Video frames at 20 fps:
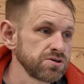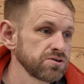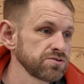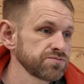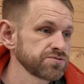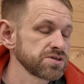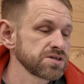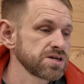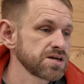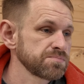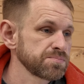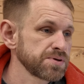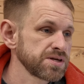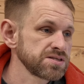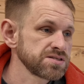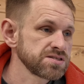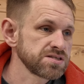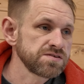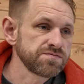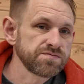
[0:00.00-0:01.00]
You'll often get
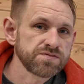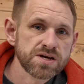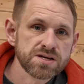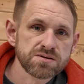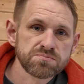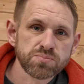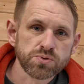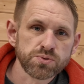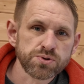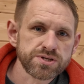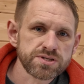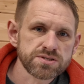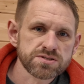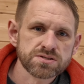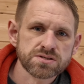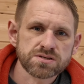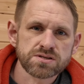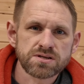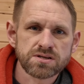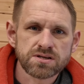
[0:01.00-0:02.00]
PC
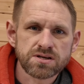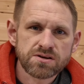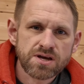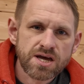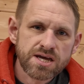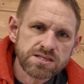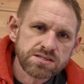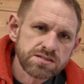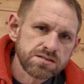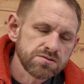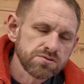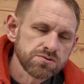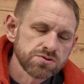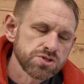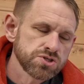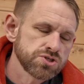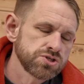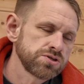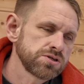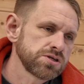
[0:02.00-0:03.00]
fanboys, you know, hating on
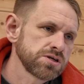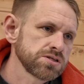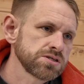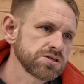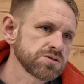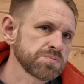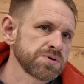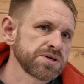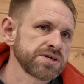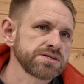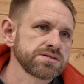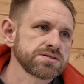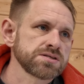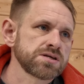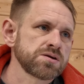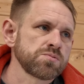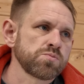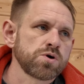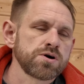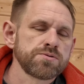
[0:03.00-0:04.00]
the studio Display,
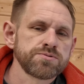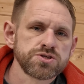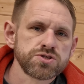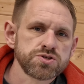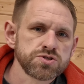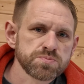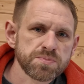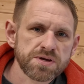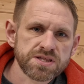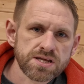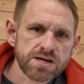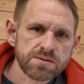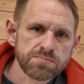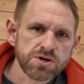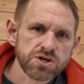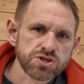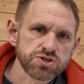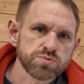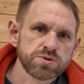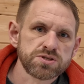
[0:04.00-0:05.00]
saying, why would you spend that
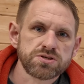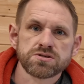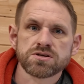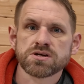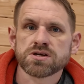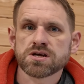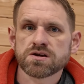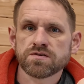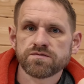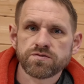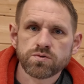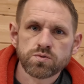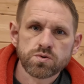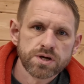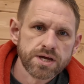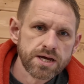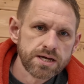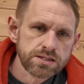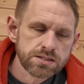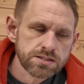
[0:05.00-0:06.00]
much when you can get a
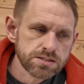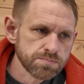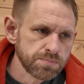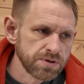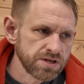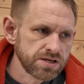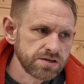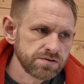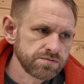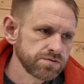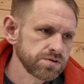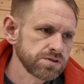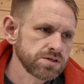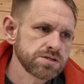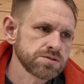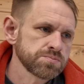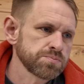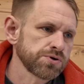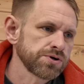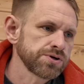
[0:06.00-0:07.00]
4K display for
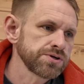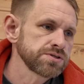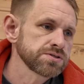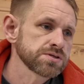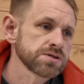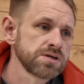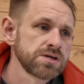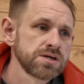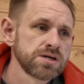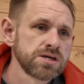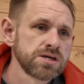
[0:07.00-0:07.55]
this price?